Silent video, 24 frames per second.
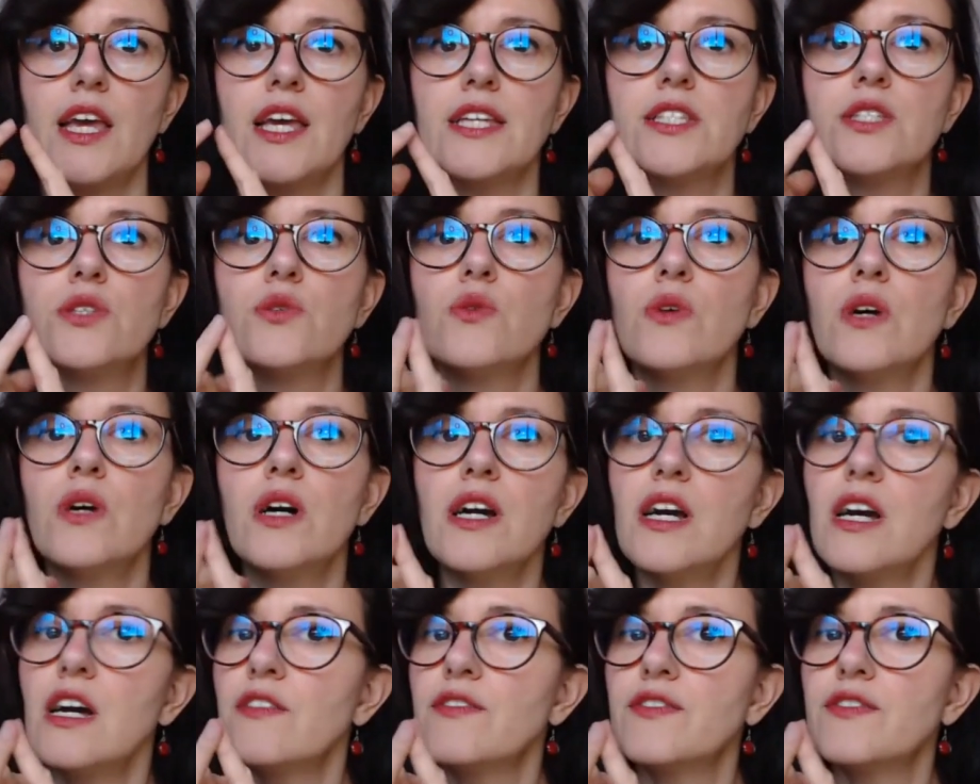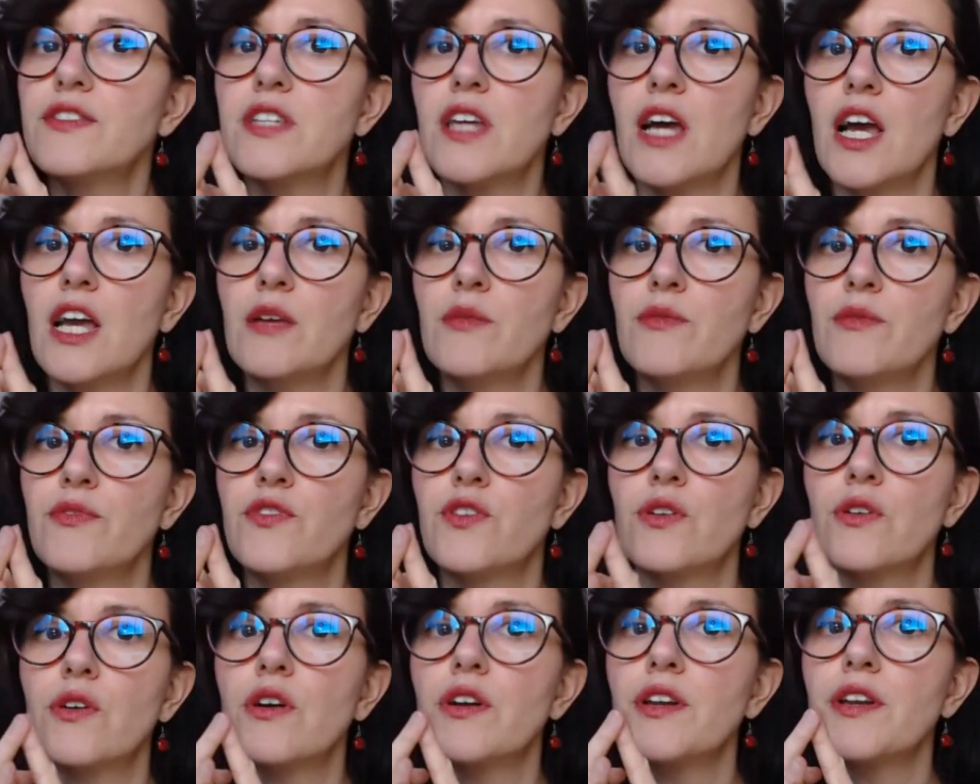Do I have time
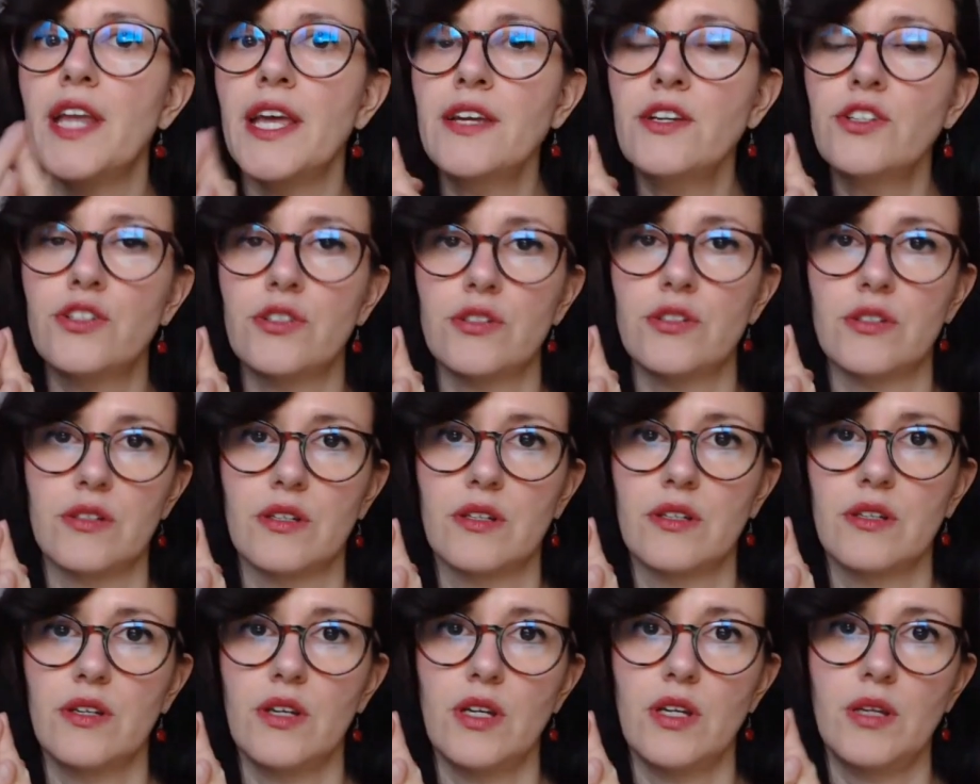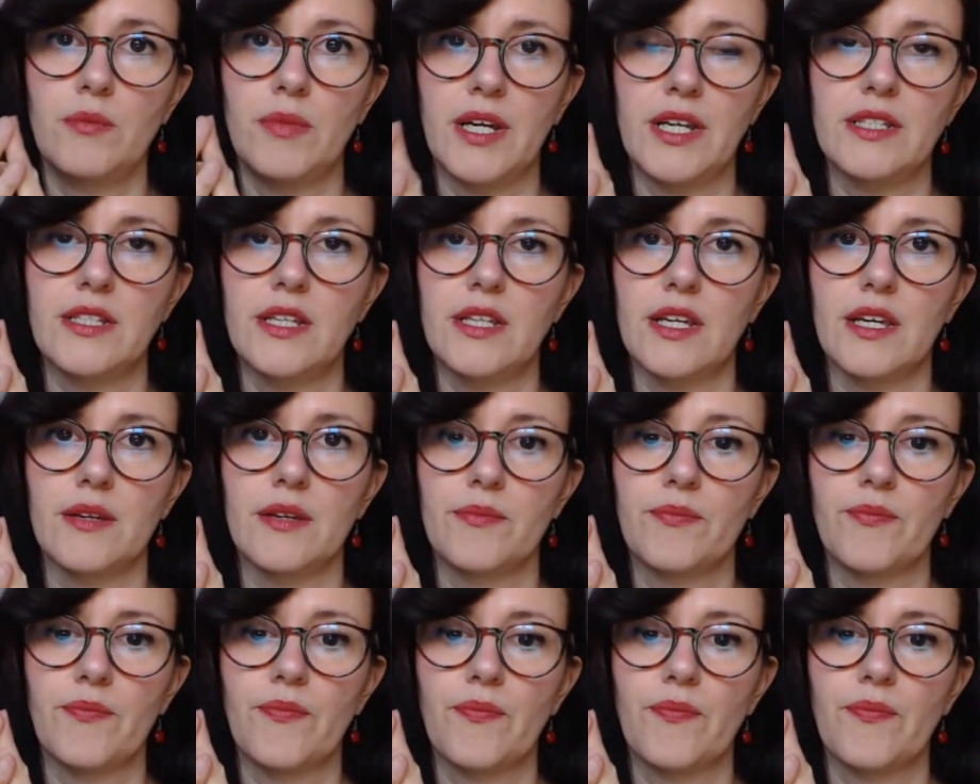for connection in my day?